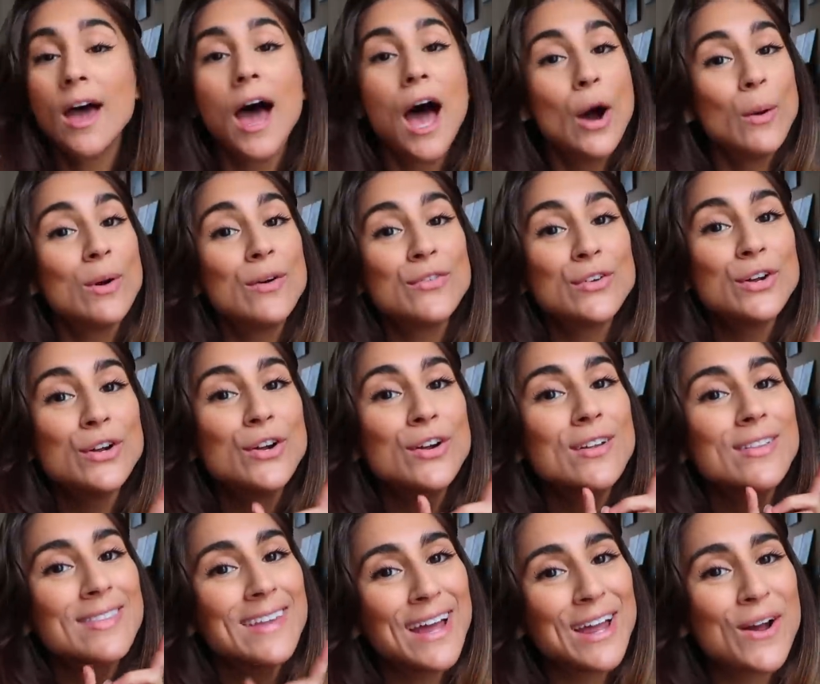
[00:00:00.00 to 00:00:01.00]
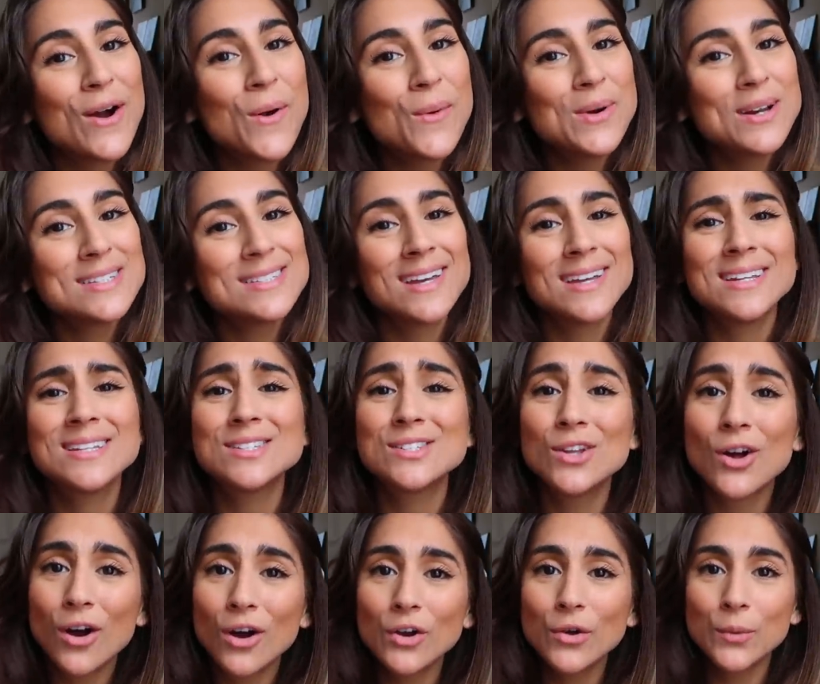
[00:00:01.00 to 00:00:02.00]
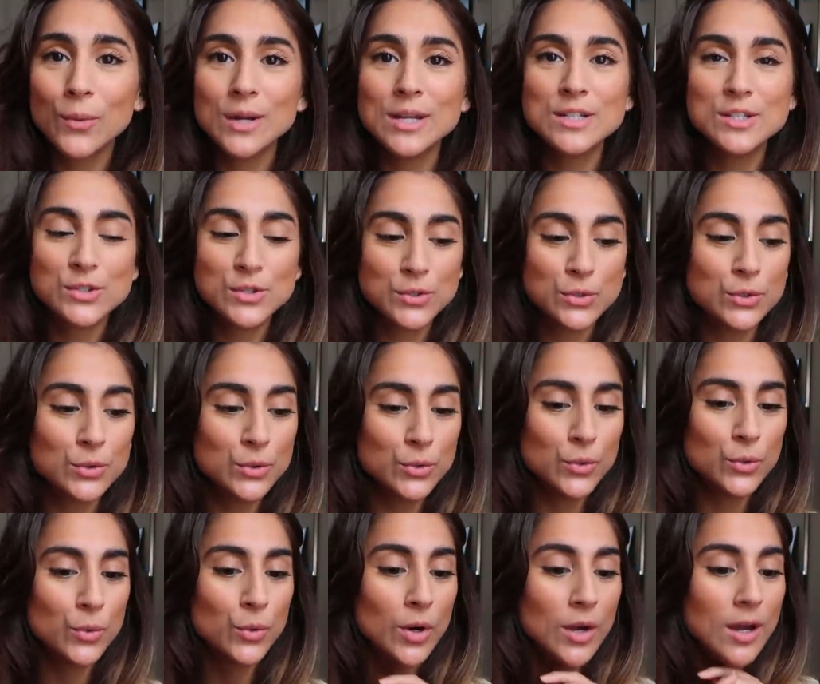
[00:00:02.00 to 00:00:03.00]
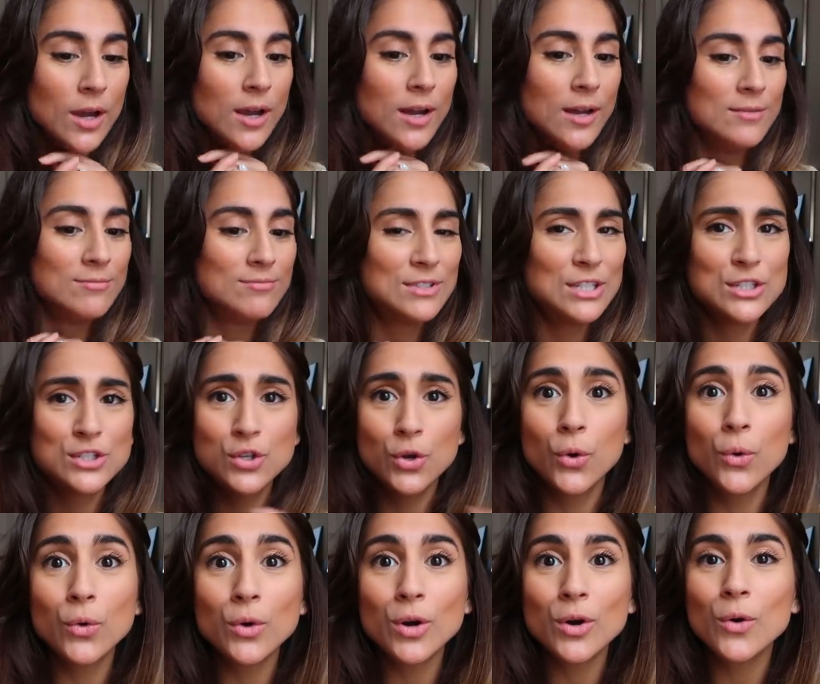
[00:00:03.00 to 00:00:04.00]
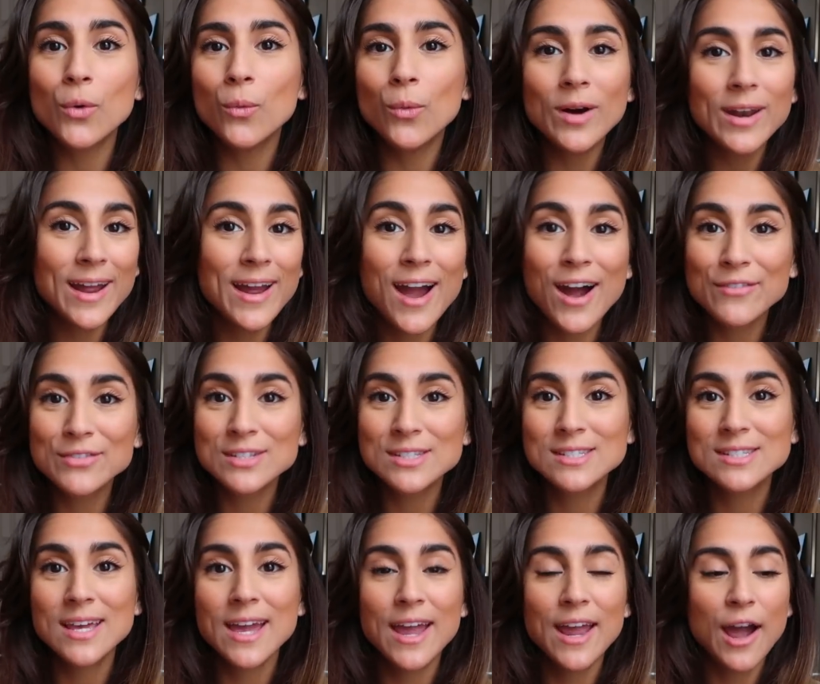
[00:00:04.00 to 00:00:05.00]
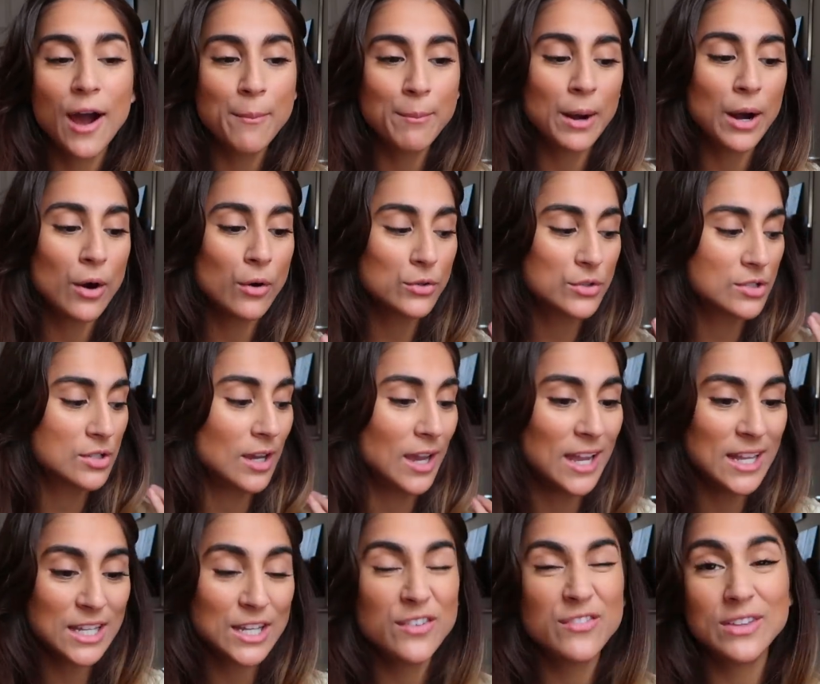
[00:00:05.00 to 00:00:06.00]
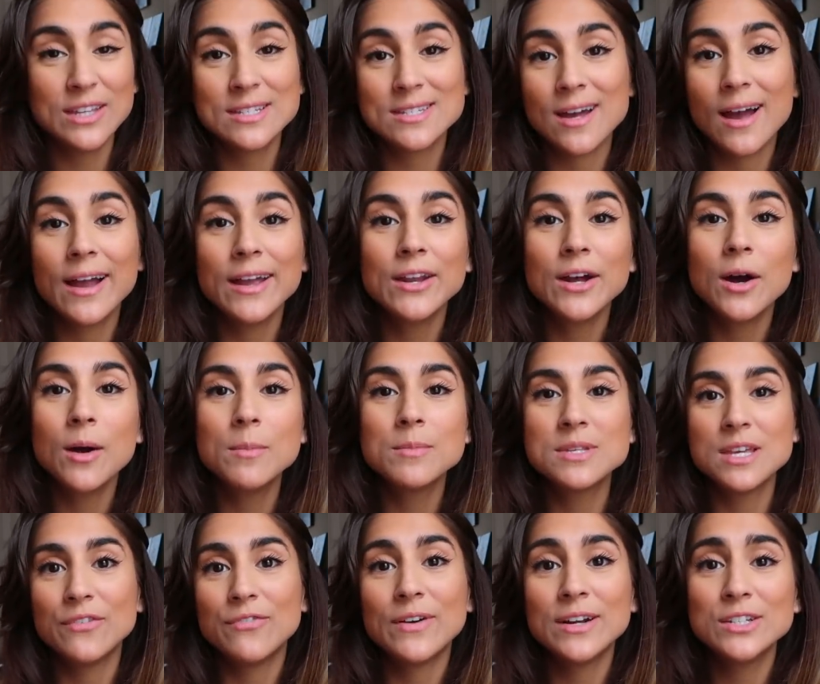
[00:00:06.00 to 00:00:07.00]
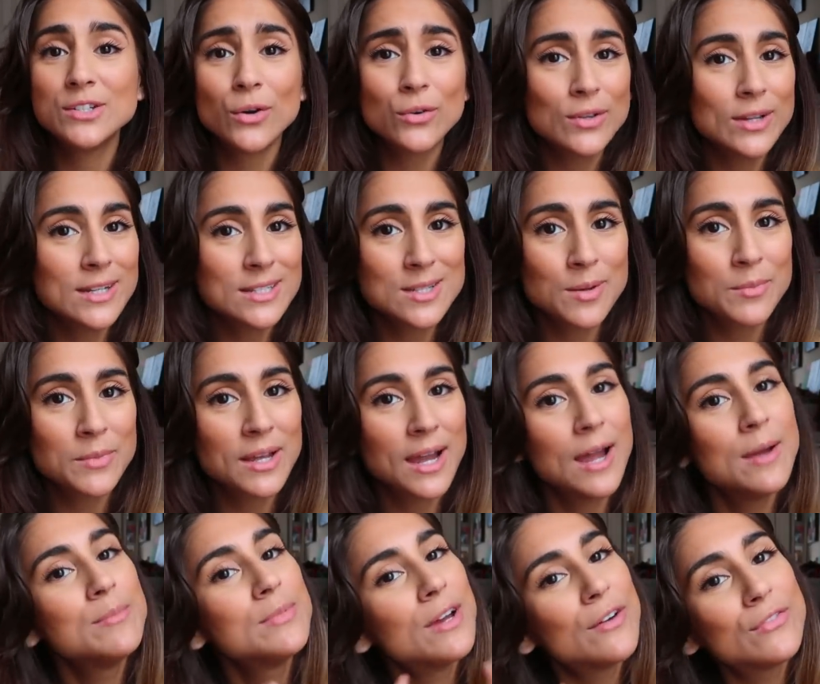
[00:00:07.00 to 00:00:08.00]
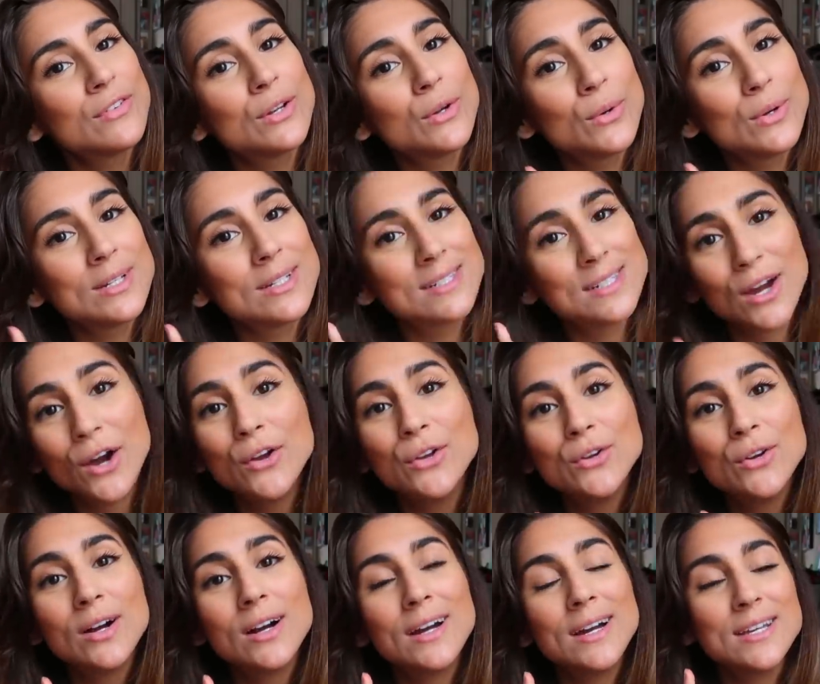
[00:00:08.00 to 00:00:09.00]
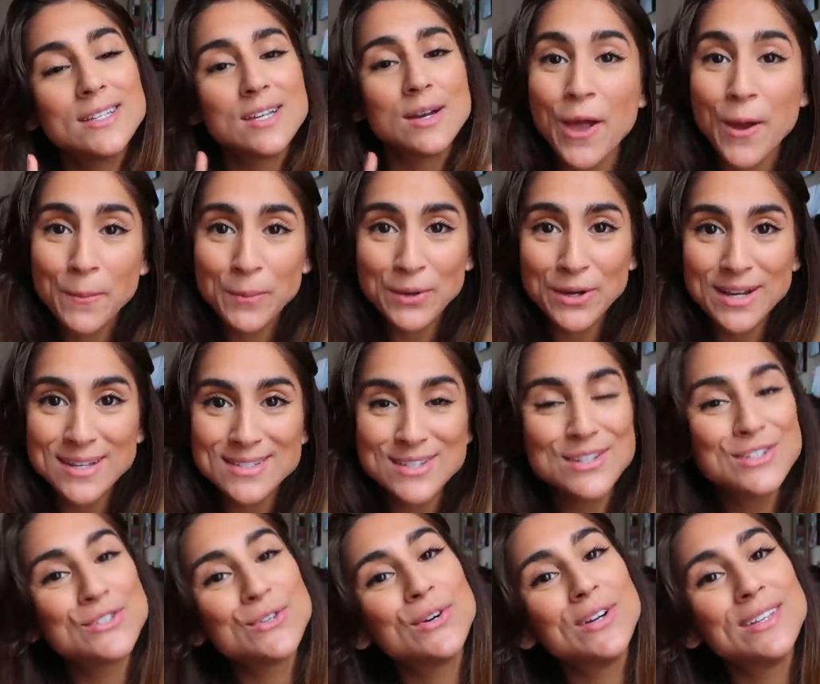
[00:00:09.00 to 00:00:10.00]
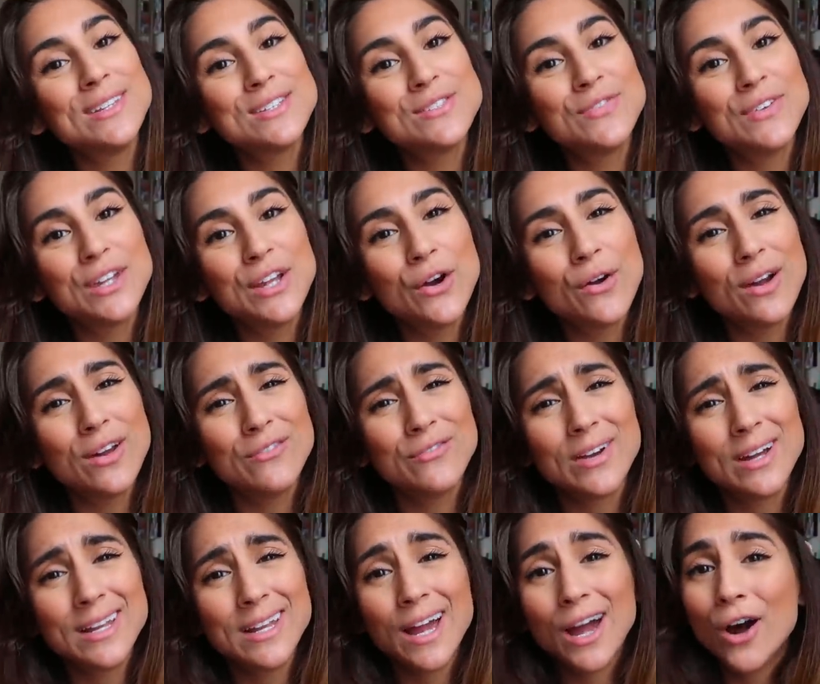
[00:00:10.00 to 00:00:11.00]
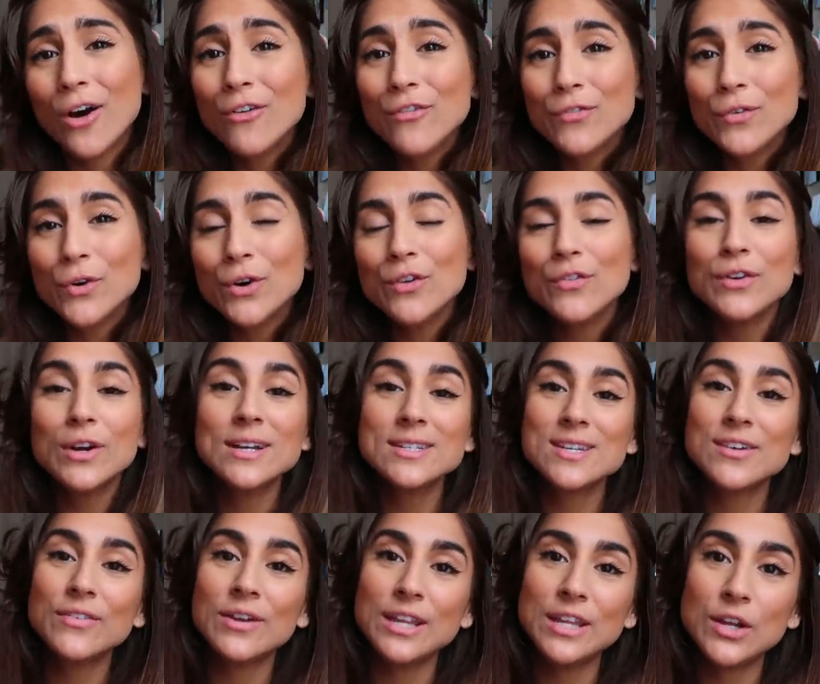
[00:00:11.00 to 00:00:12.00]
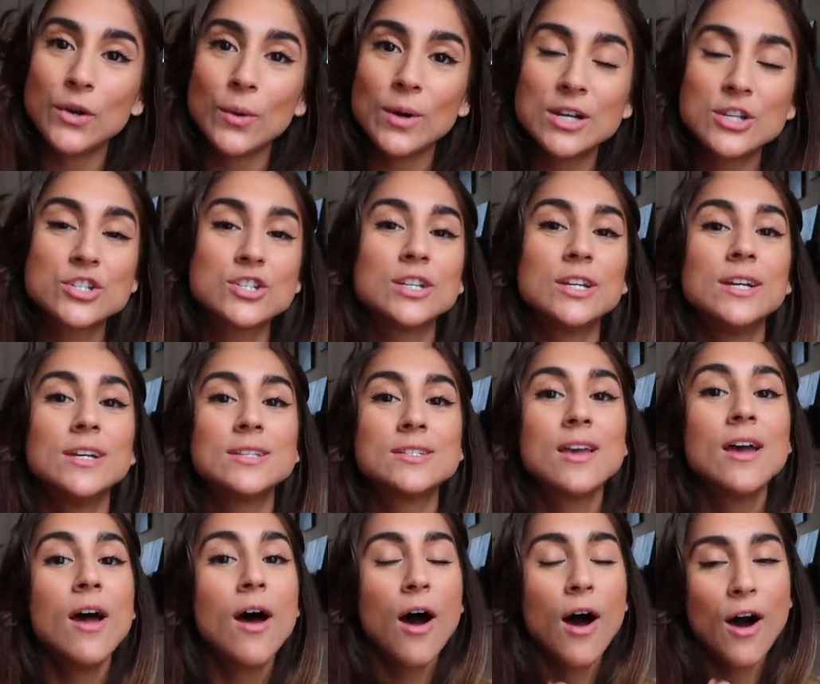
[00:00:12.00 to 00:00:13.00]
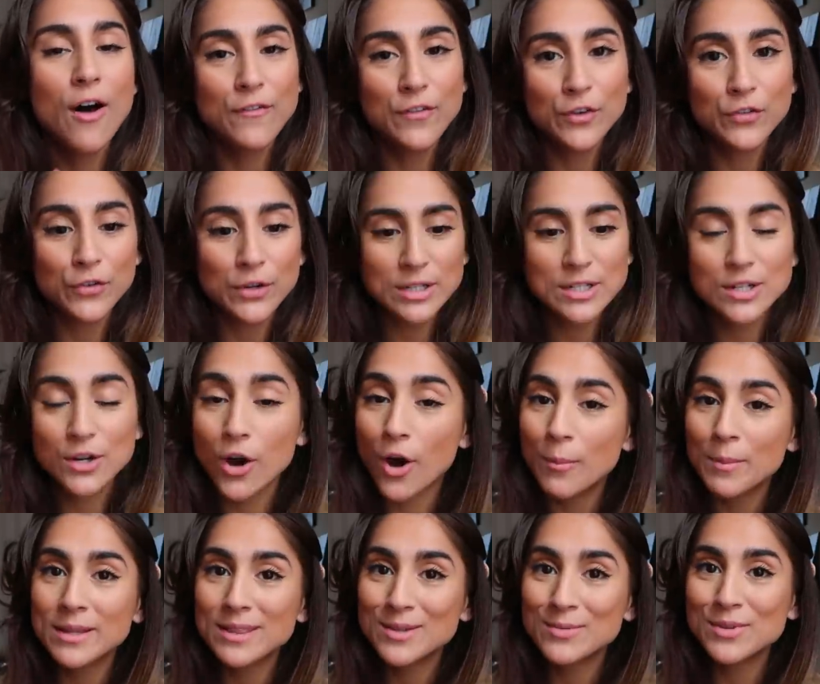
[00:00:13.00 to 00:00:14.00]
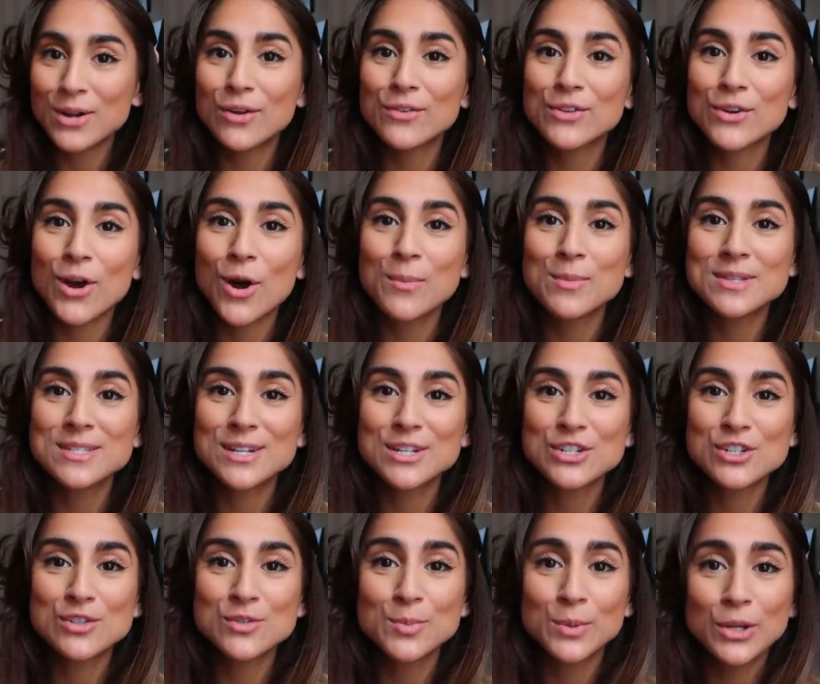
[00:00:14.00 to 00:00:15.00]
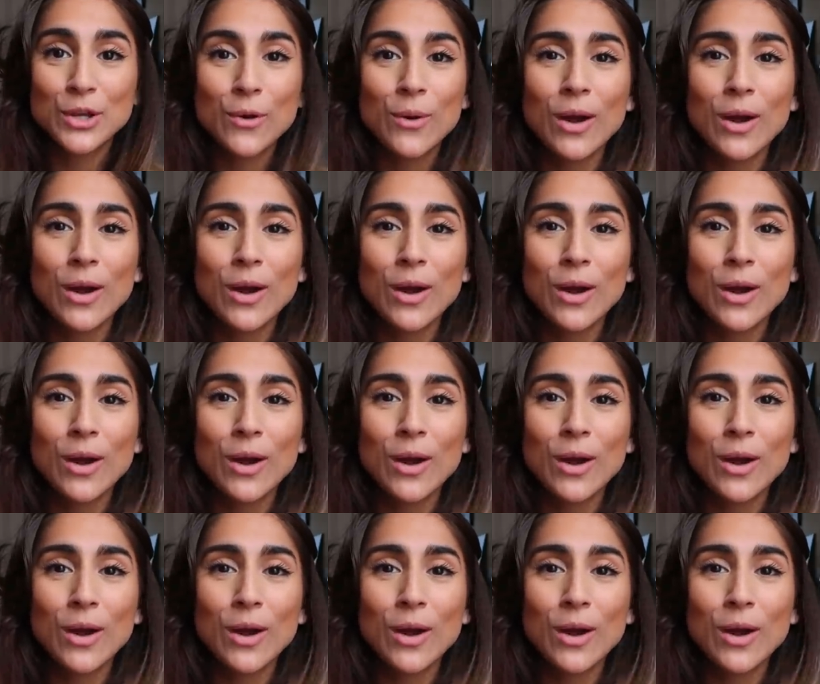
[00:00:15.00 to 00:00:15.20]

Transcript: However, like always, that is not going to detour what I have to say about any of these items. If I don't like something, I'm definitely going to tell you guys. I hope you guys enjoy this video and find it helpful. If you guys have any questions, uh, feel free to comment them down in the comment sections below.